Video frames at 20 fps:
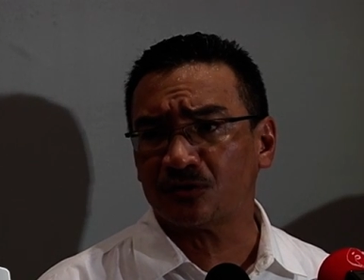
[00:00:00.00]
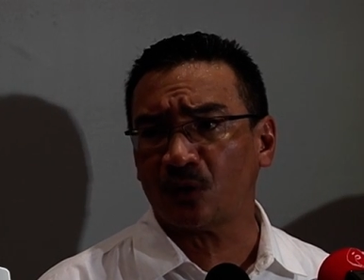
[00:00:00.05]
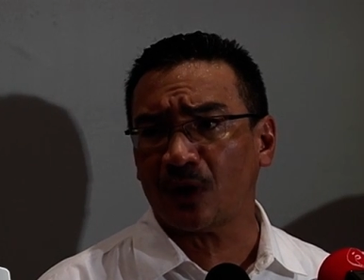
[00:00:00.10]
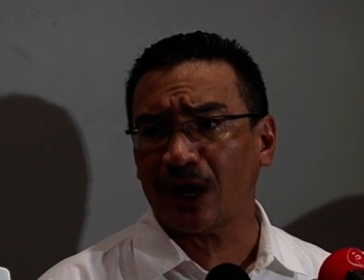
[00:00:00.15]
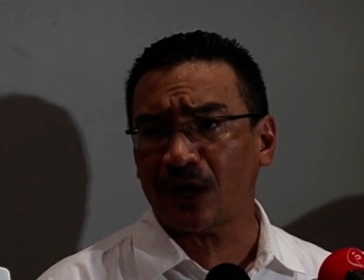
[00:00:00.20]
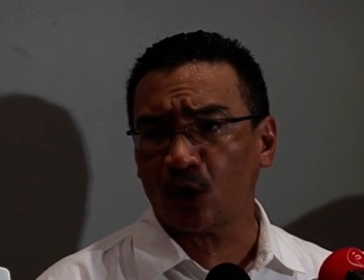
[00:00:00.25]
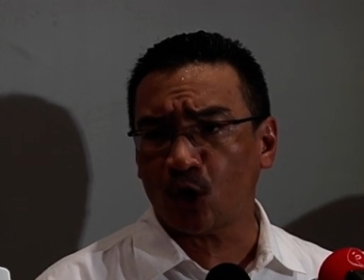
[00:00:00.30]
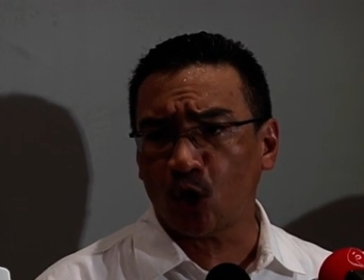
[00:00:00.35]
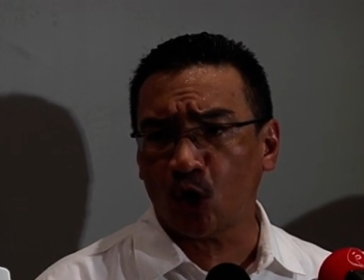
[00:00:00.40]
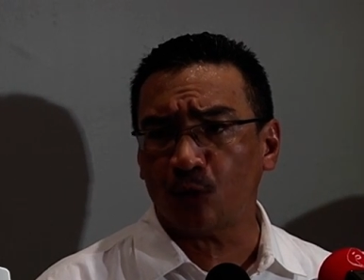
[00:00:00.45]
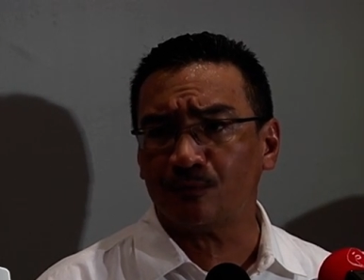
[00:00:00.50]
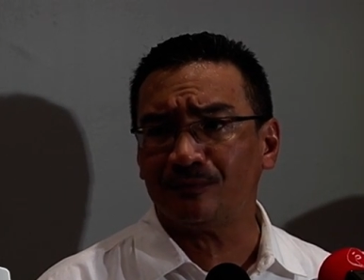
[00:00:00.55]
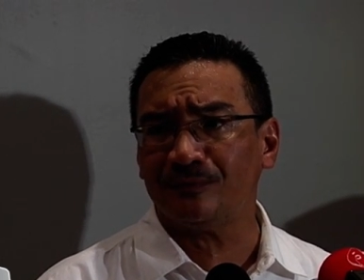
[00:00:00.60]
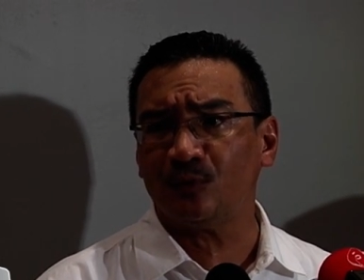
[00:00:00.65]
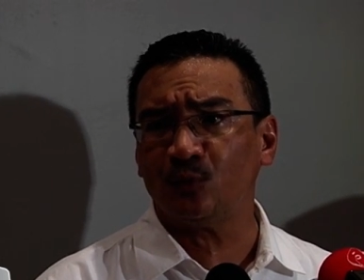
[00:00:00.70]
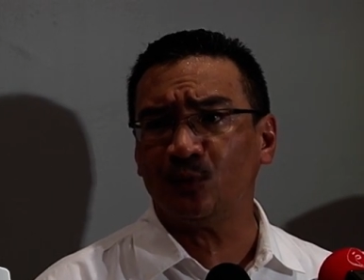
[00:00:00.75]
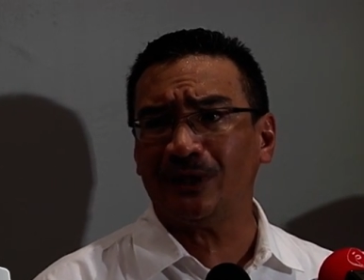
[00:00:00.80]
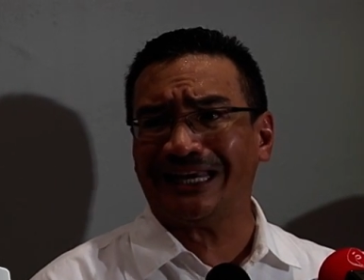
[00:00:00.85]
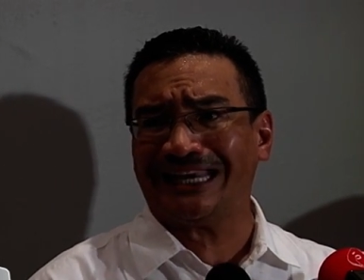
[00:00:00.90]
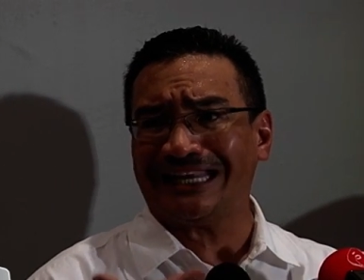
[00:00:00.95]
So I hope
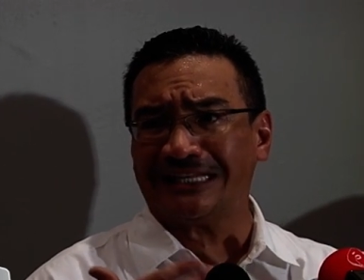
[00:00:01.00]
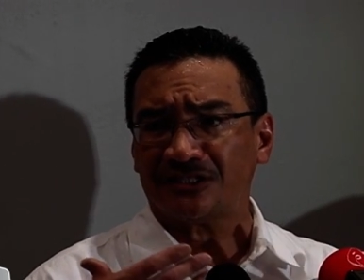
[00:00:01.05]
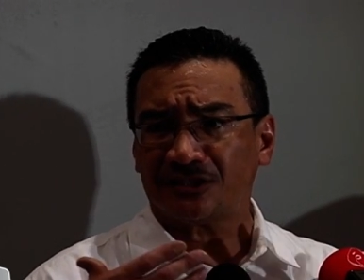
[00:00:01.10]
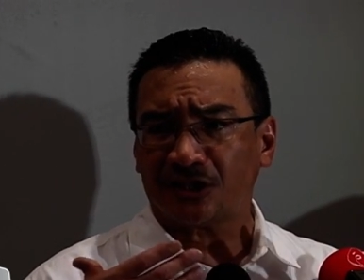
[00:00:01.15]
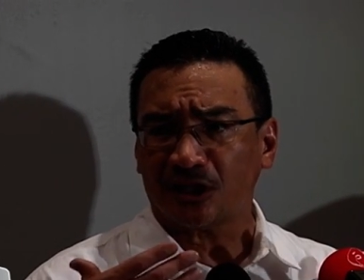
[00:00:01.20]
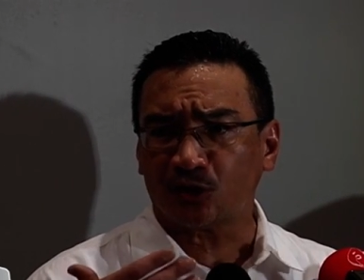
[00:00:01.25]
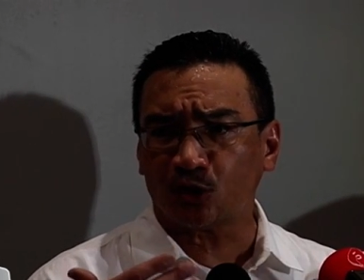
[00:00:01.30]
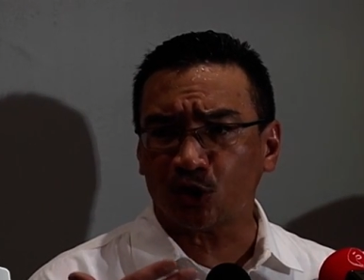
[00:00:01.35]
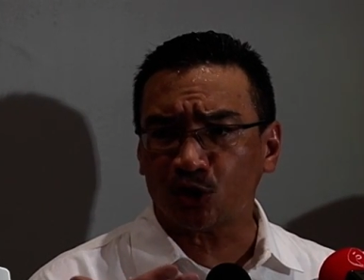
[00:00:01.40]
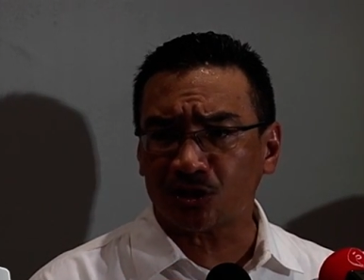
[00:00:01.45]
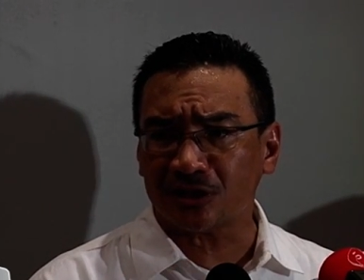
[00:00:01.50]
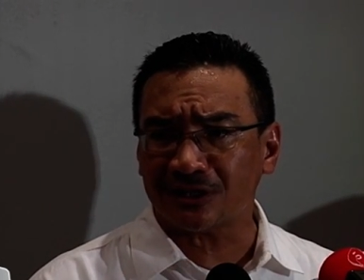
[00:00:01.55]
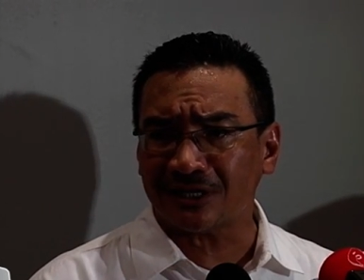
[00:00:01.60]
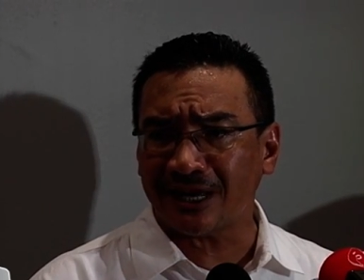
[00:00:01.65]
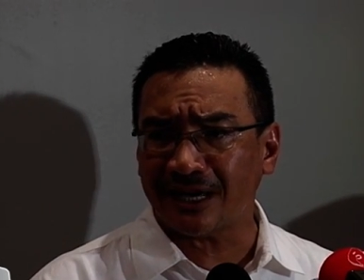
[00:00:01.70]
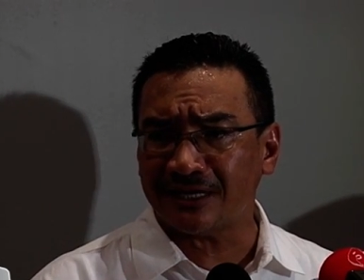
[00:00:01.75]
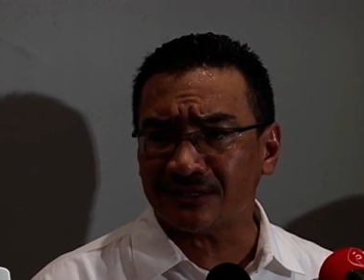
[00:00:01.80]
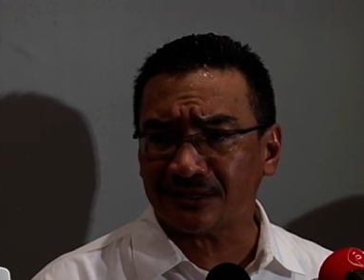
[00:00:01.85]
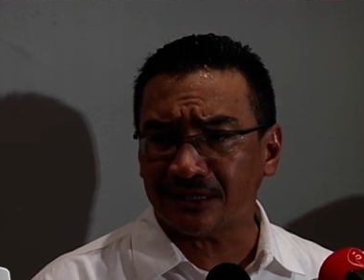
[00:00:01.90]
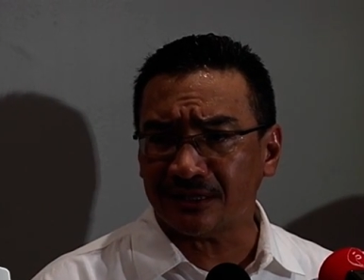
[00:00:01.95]
we
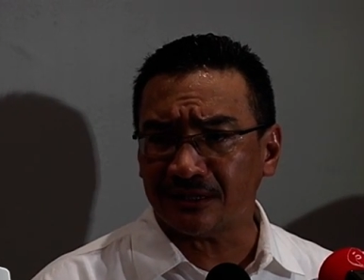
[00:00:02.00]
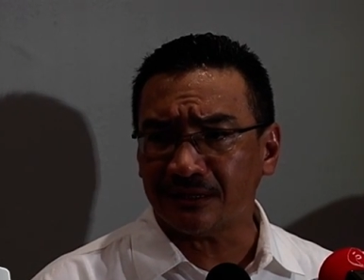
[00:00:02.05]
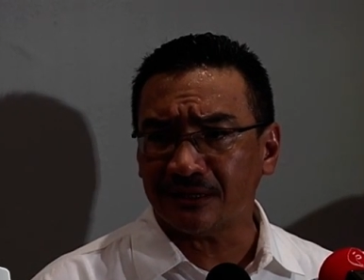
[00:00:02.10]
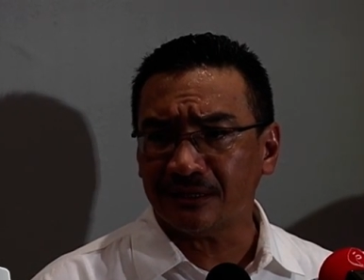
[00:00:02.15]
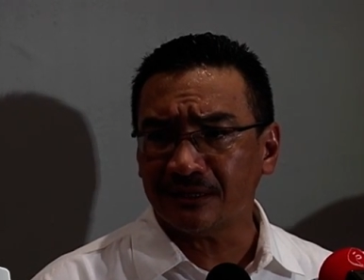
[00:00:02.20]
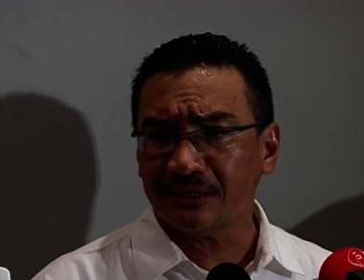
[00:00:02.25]
institutionalize it